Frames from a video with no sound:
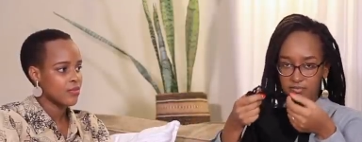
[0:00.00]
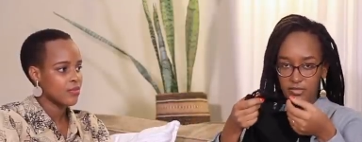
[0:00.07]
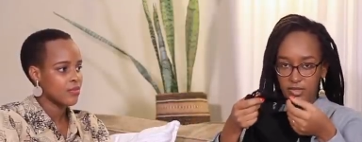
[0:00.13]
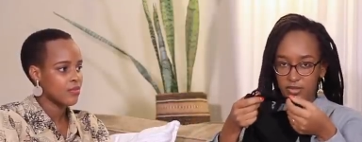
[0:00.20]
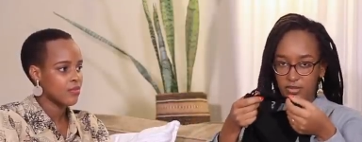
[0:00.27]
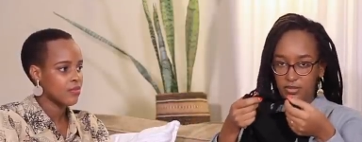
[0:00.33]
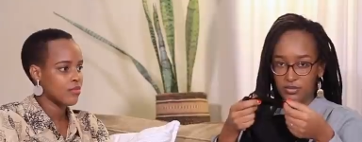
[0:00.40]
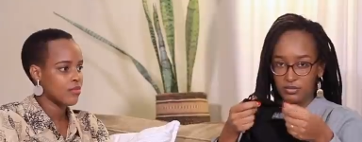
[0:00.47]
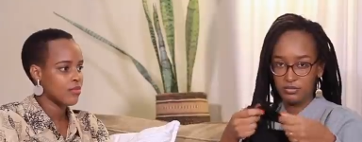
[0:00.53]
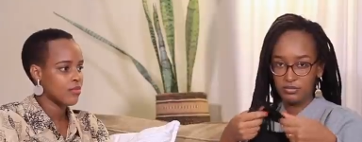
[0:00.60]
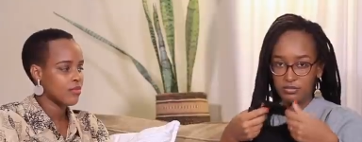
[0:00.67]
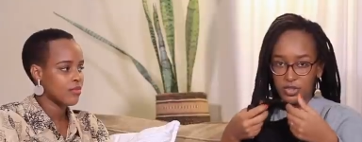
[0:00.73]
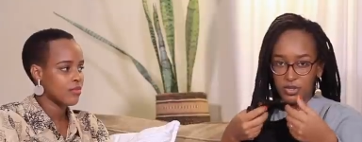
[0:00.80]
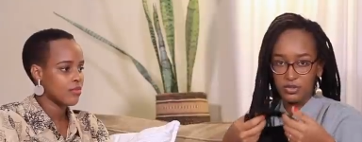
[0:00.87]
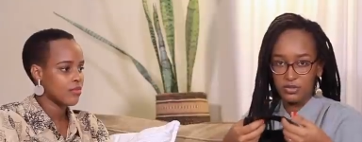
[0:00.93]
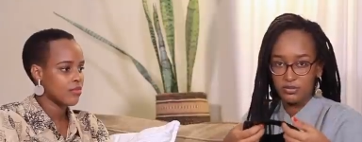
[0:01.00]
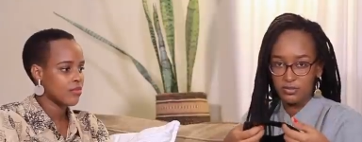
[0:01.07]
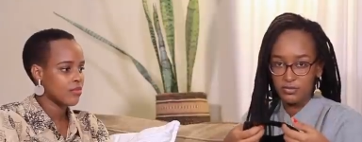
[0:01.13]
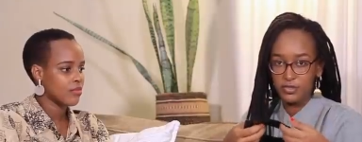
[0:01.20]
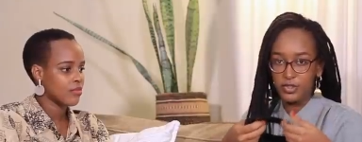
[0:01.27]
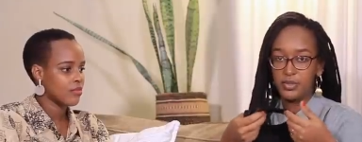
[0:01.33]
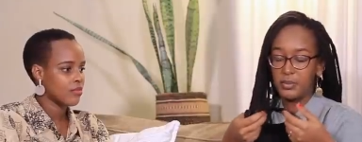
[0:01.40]
Speaker 1: you know mm. you
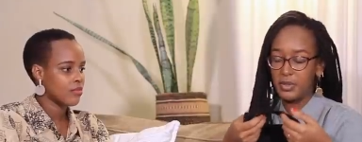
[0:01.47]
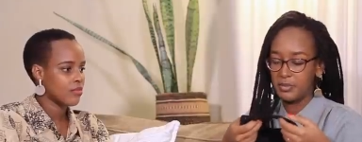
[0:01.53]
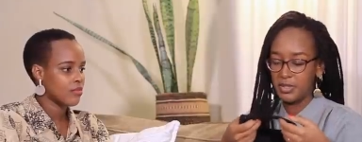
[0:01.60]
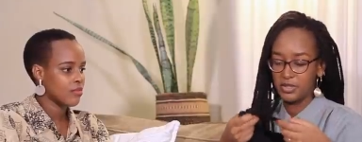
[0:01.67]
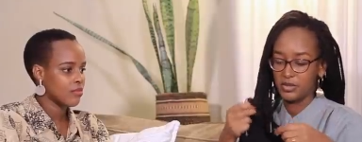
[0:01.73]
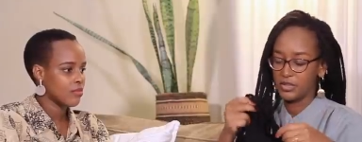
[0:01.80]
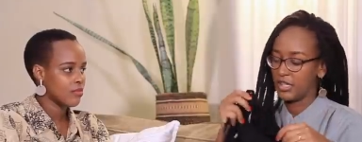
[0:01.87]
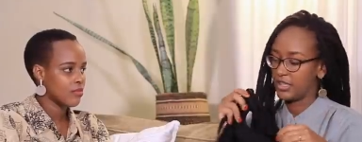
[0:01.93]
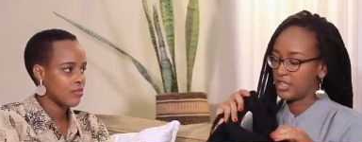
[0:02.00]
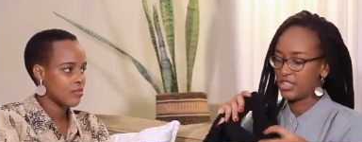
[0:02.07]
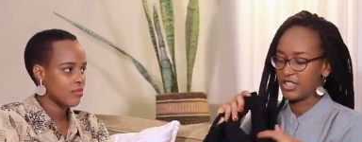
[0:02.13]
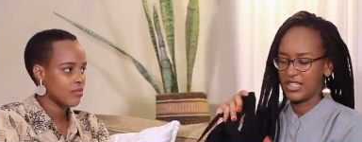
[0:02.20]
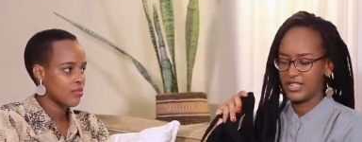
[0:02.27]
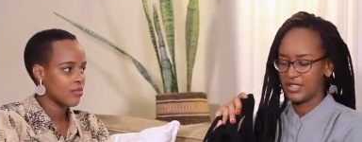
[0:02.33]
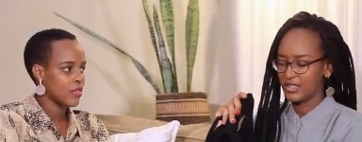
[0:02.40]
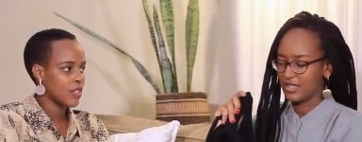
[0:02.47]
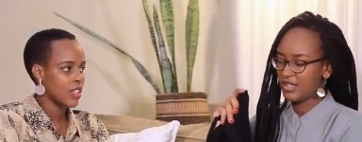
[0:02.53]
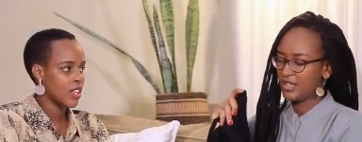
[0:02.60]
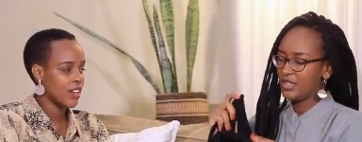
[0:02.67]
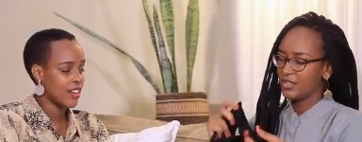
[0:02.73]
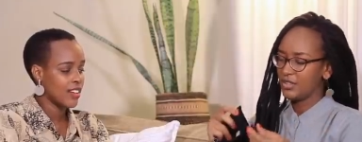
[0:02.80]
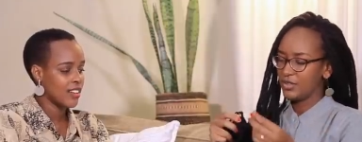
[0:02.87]
for the baby to latch and
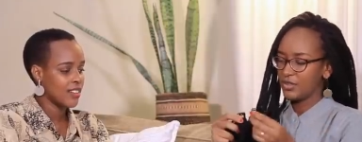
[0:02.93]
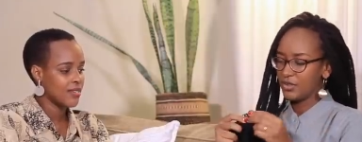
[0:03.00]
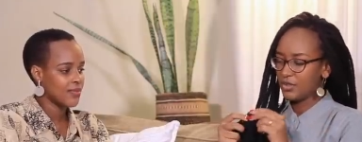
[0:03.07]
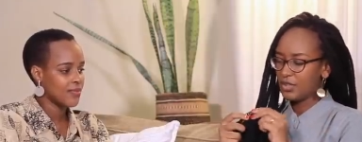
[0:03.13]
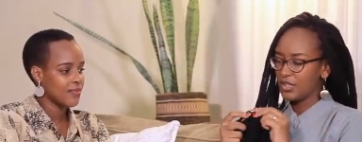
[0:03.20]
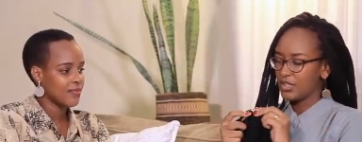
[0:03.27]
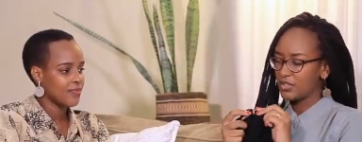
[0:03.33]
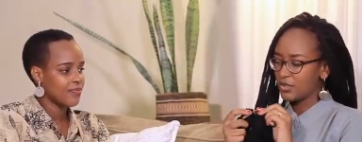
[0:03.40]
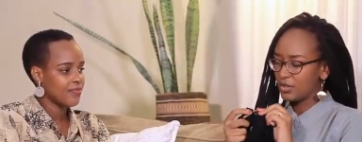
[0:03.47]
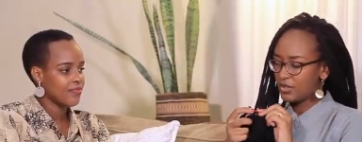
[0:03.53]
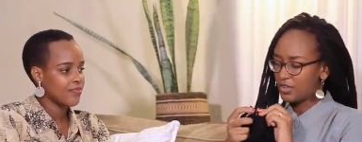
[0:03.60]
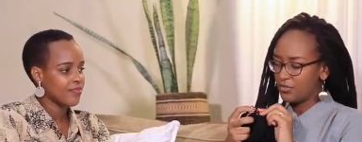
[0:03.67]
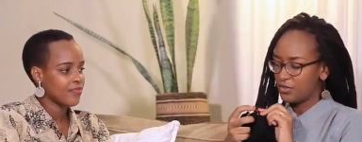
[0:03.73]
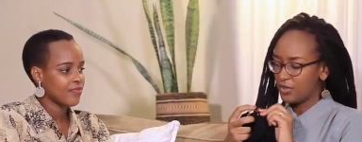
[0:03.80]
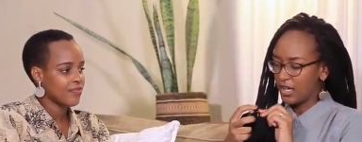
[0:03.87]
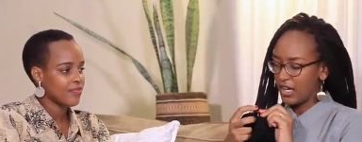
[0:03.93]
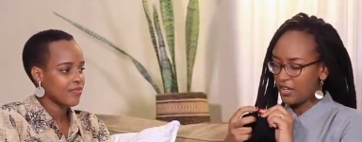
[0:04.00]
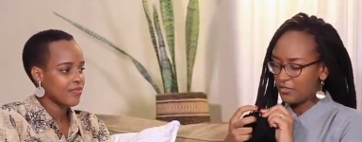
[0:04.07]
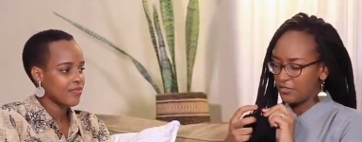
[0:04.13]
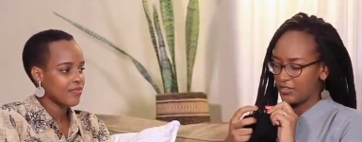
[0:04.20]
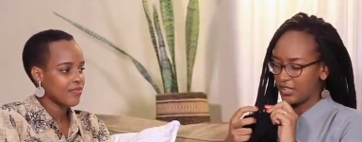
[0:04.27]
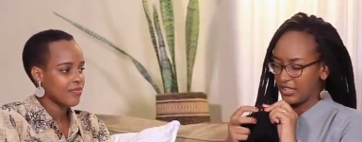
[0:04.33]
yeah. you know so if you
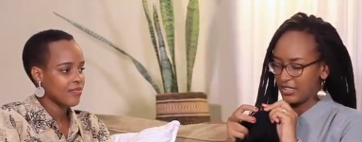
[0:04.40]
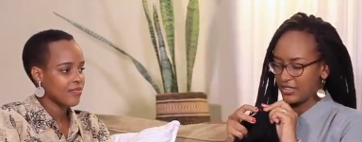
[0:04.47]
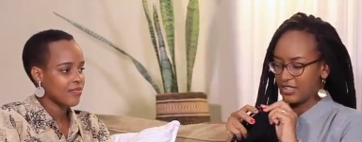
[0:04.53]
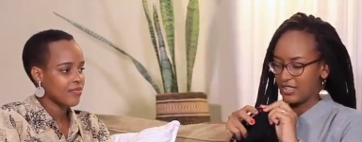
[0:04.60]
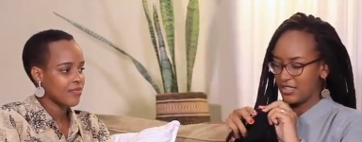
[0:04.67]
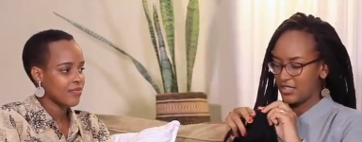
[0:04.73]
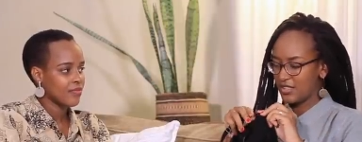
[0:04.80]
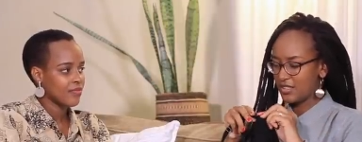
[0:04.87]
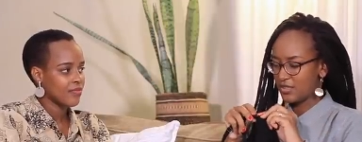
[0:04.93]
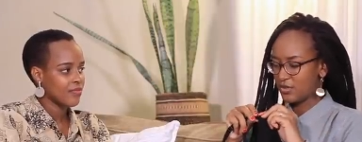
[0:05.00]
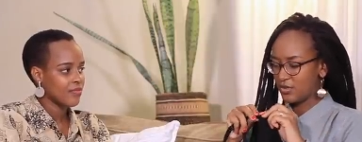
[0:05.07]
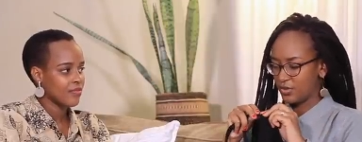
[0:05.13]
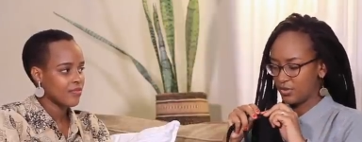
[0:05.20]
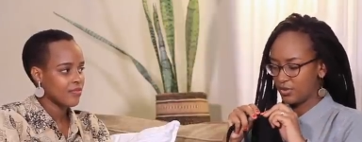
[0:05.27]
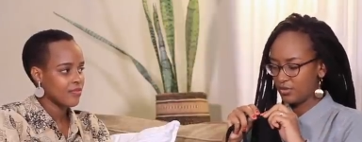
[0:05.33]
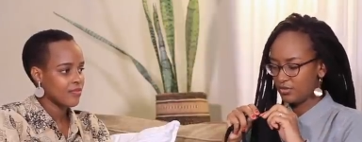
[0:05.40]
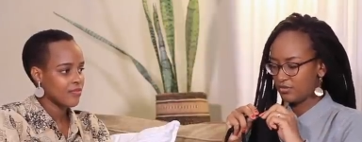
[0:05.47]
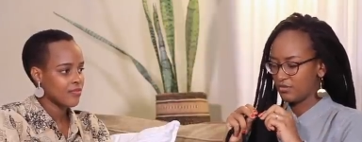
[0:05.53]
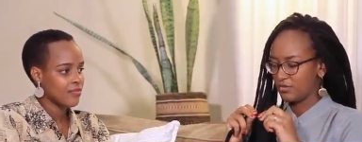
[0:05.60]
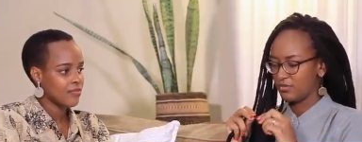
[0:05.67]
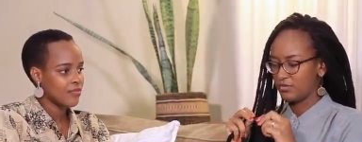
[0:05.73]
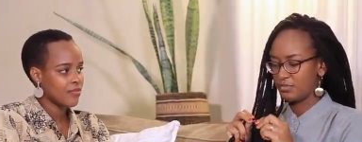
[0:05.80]
have like these two
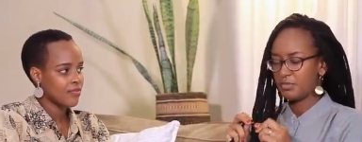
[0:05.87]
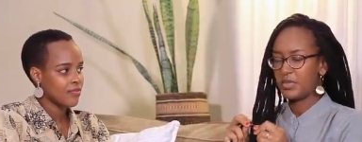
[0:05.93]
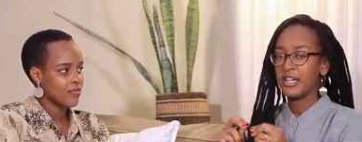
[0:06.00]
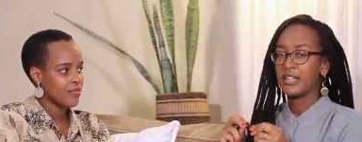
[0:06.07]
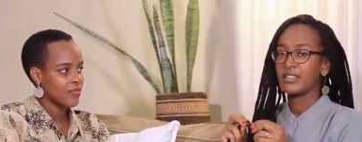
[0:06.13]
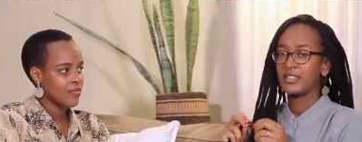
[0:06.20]
pack